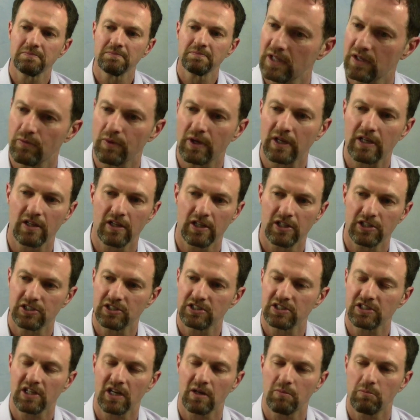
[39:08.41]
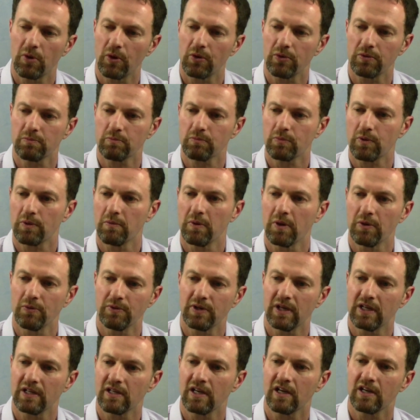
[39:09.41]
And regulations can both
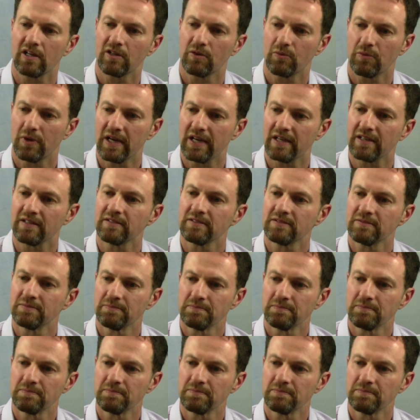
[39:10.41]
promote and get in the way.